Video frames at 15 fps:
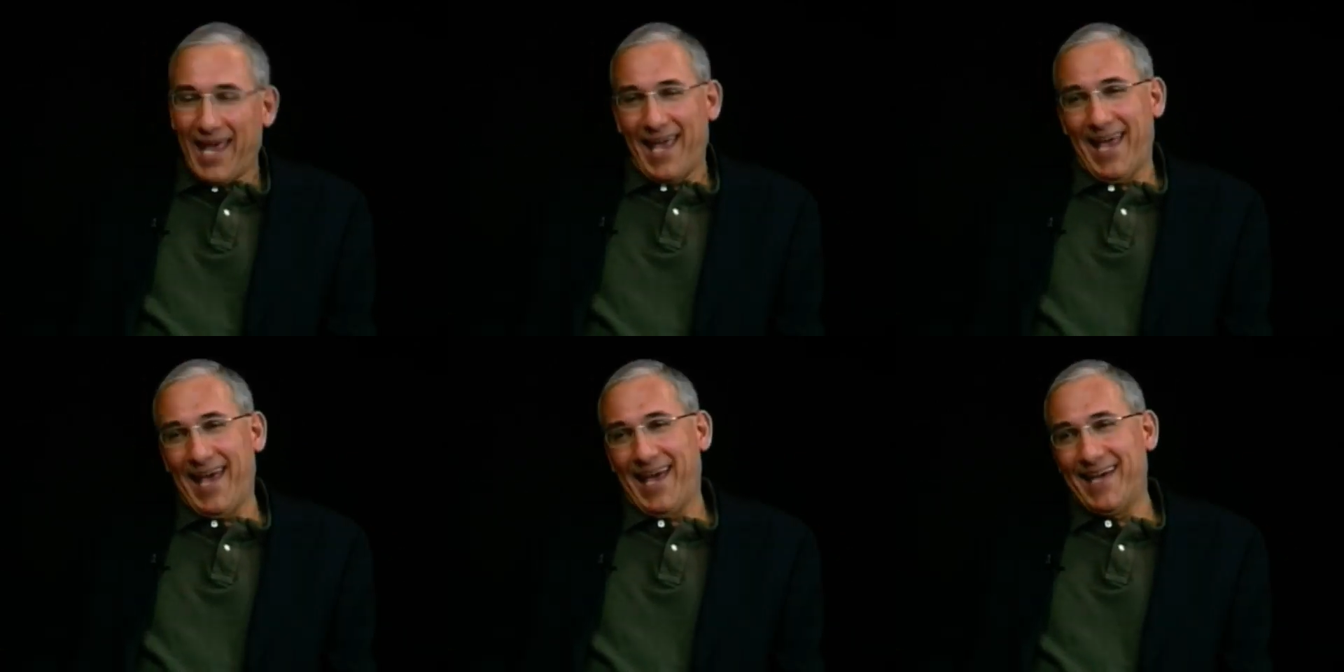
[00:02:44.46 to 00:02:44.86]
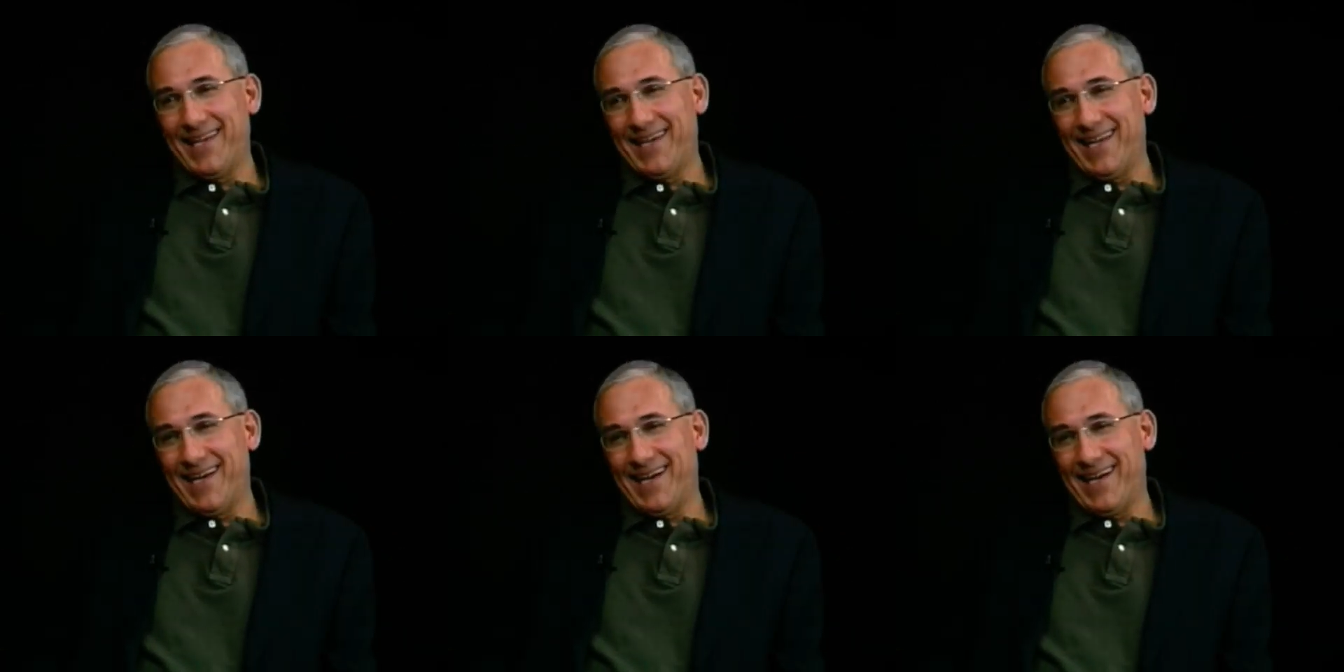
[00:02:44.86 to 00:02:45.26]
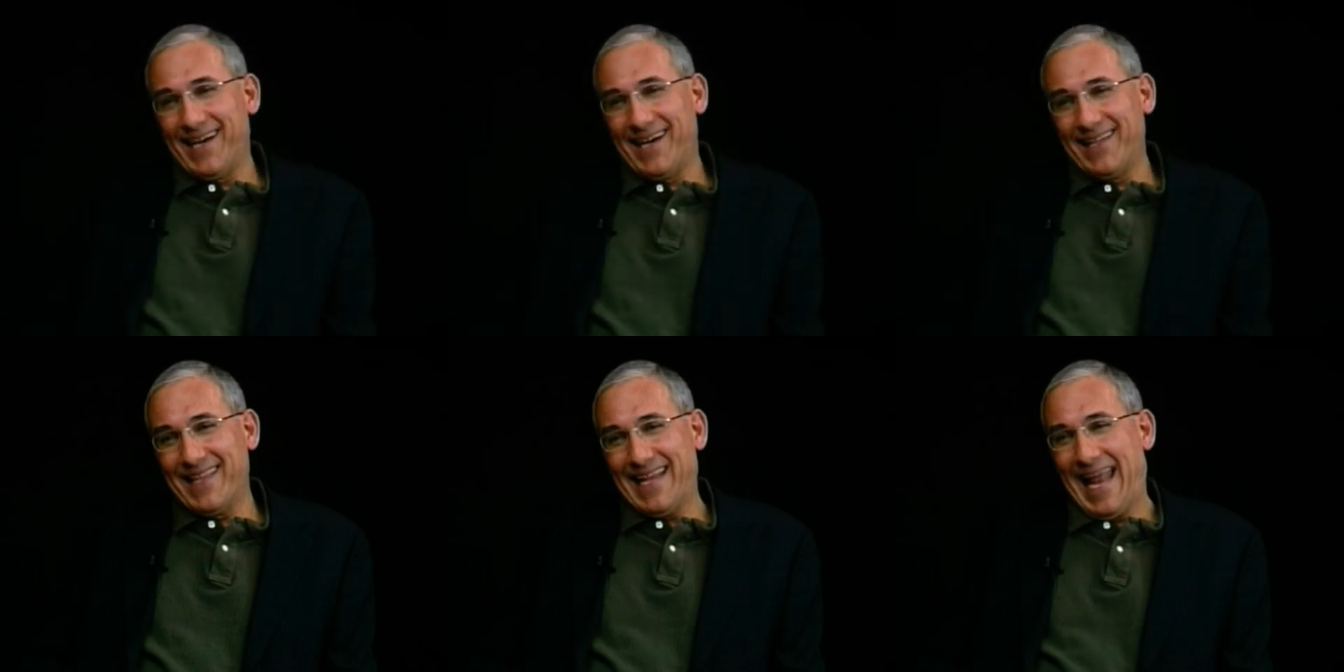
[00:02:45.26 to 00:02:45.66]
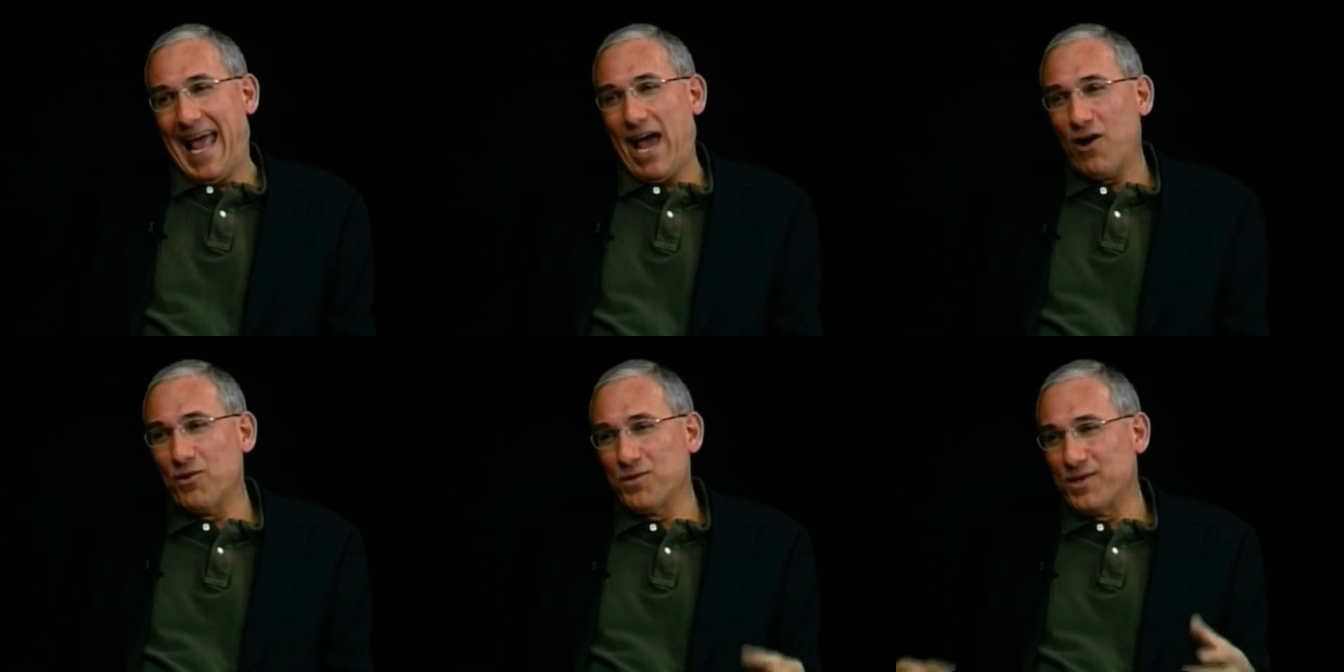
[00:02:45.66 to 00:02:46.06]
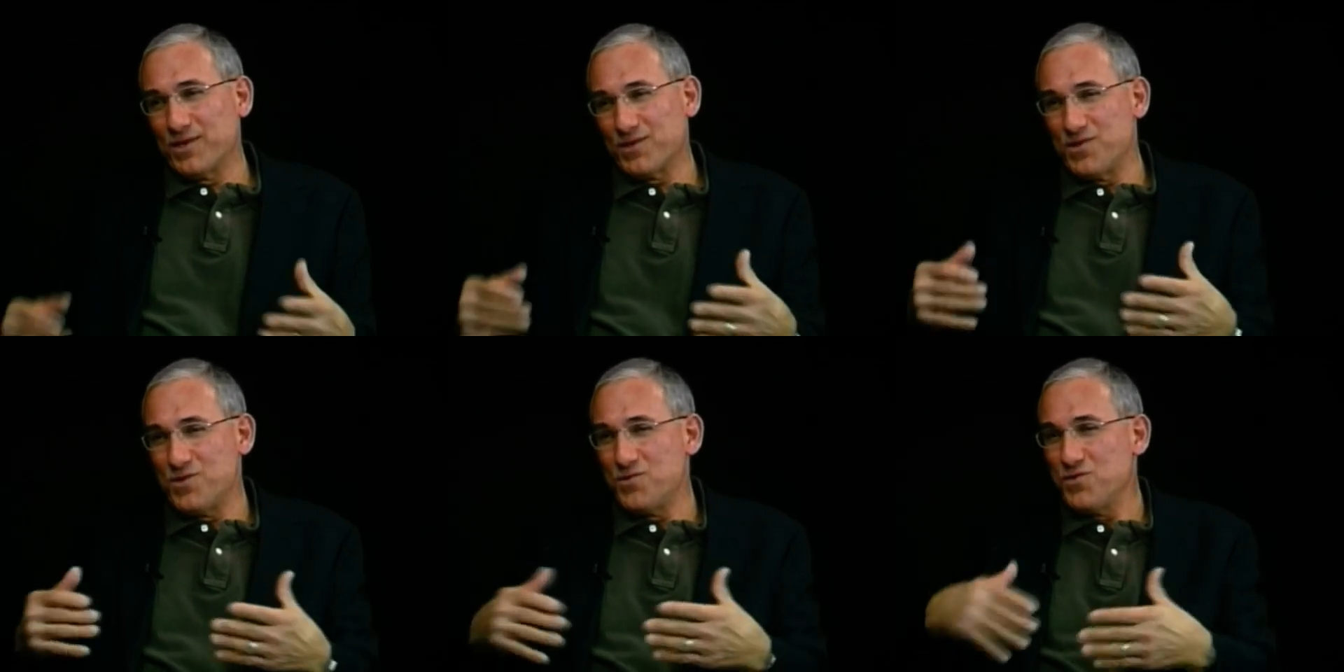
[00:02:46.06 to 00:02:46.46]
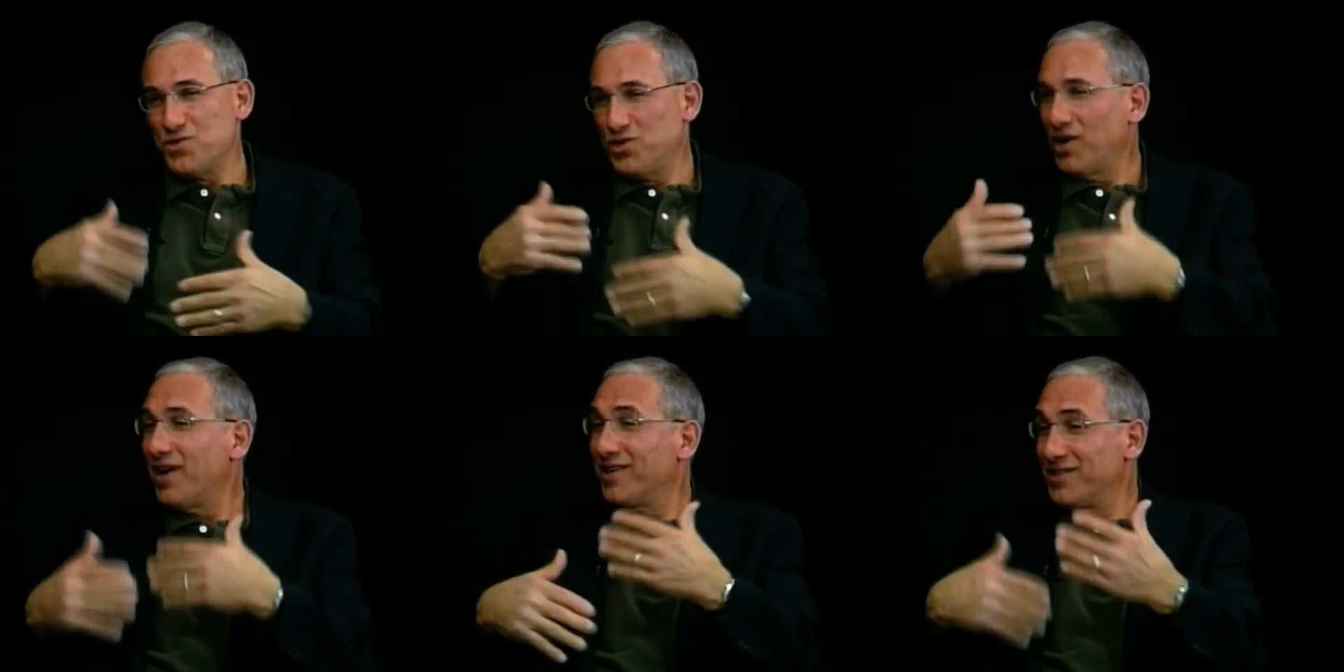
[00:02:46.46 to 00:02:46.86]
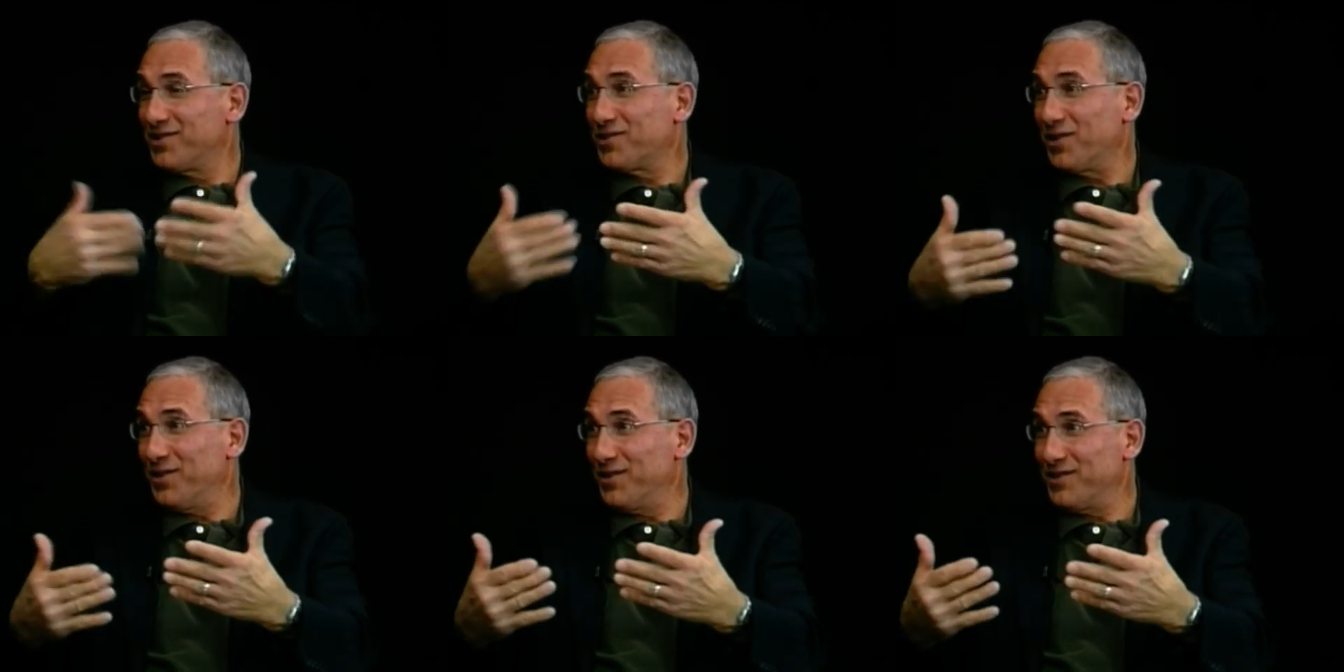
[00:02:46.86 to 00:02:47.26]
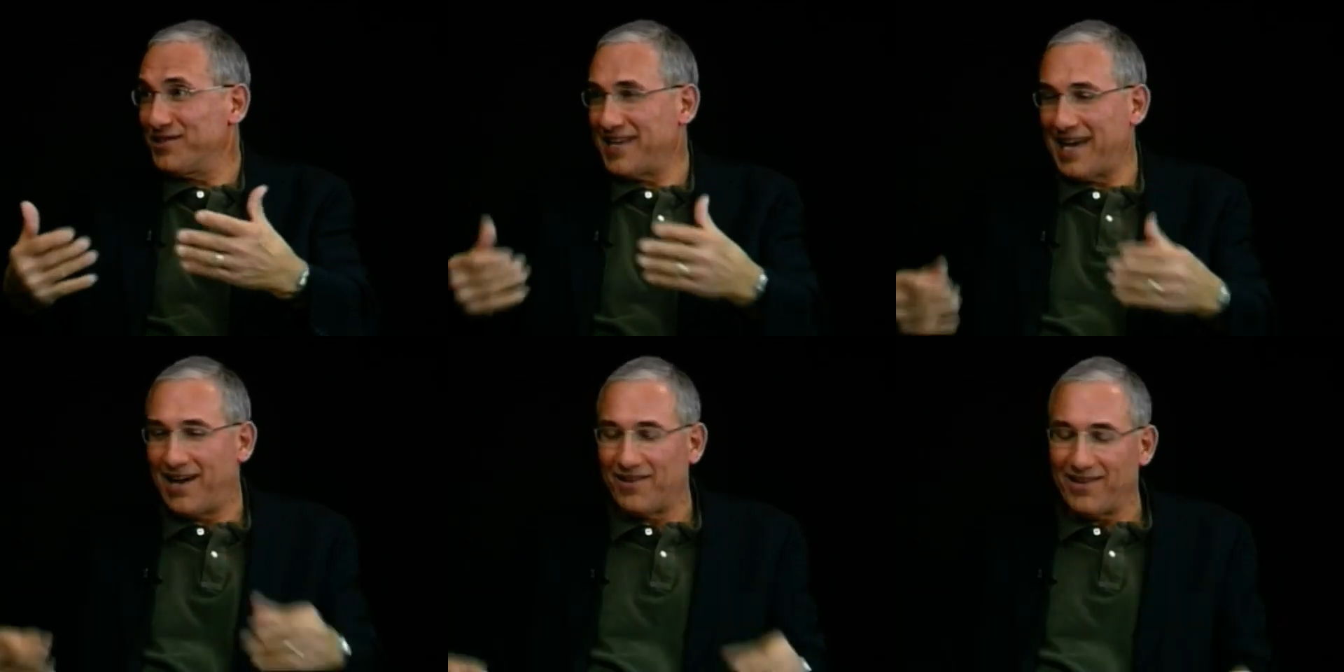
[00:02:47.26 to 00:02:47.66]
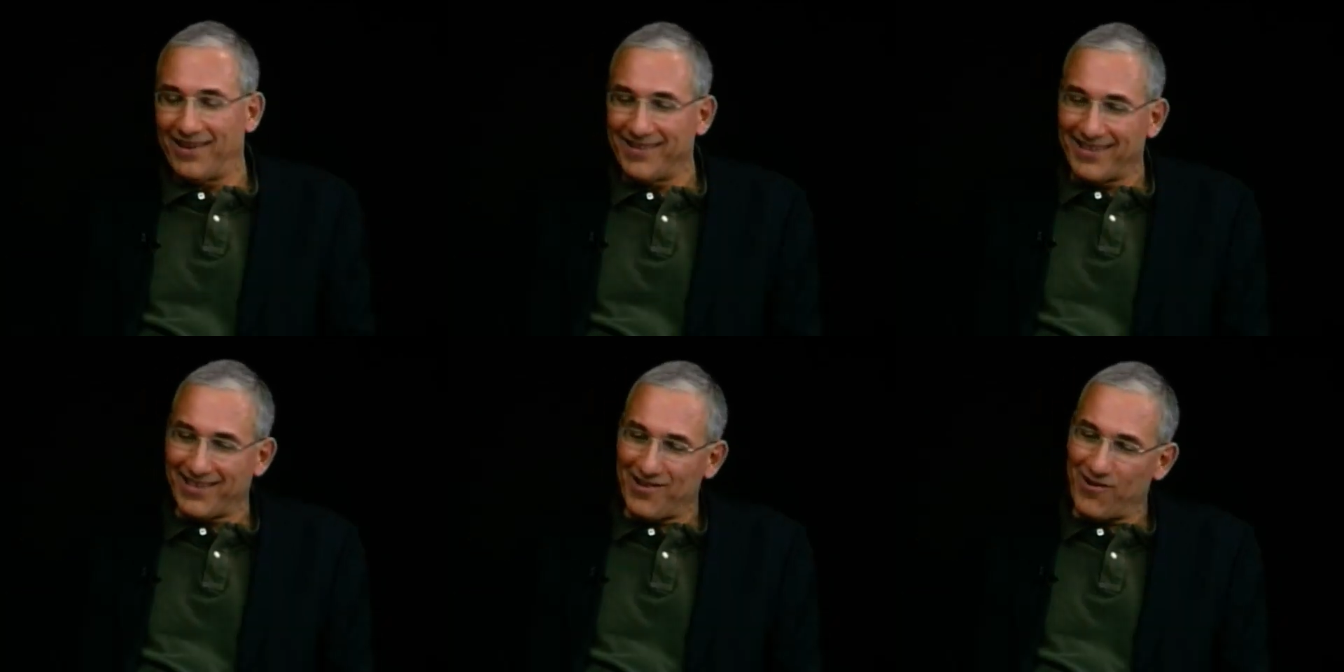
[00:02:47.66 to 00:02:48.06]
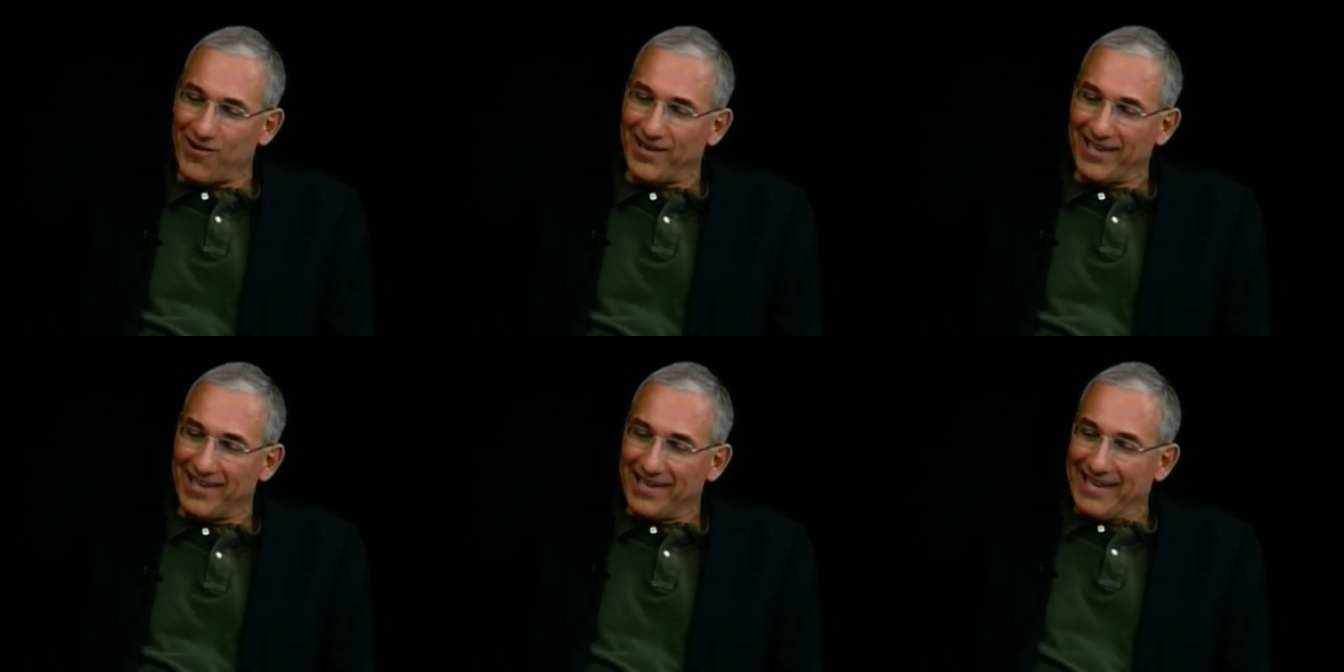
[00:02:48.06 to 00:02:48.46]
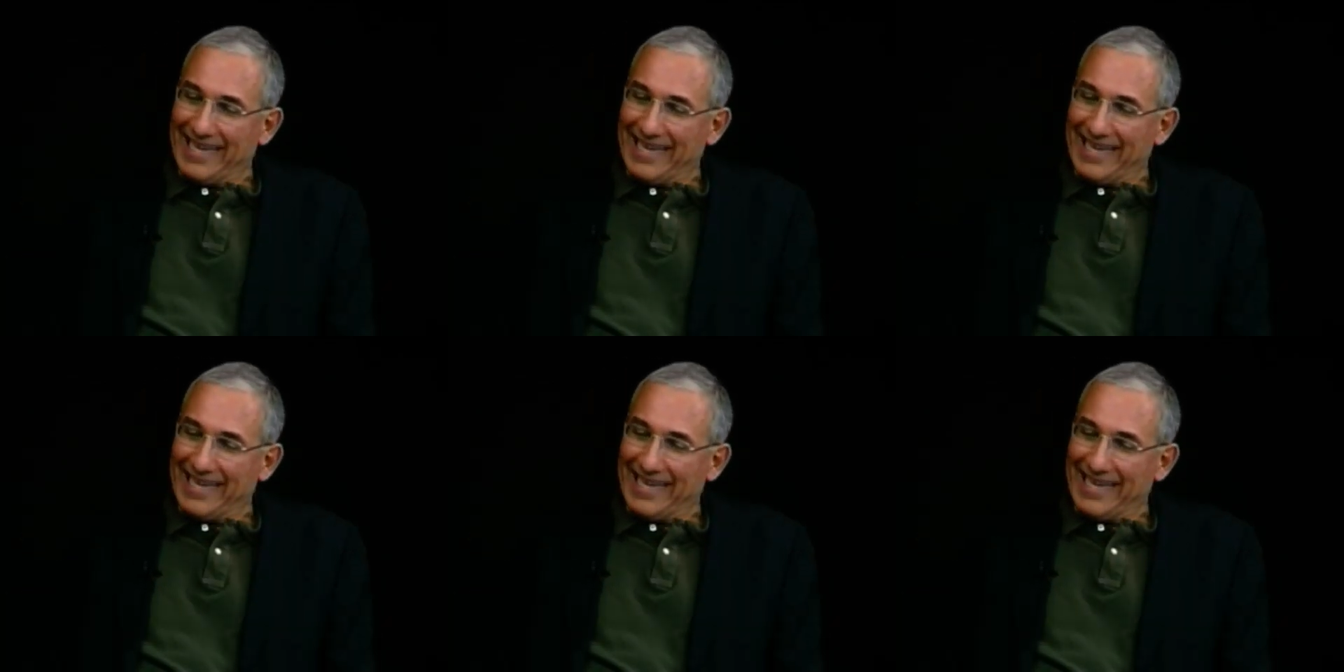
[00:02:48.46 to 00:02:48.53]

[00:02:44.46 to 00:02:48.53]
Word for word: and uh, then how this new judge turns out on the court.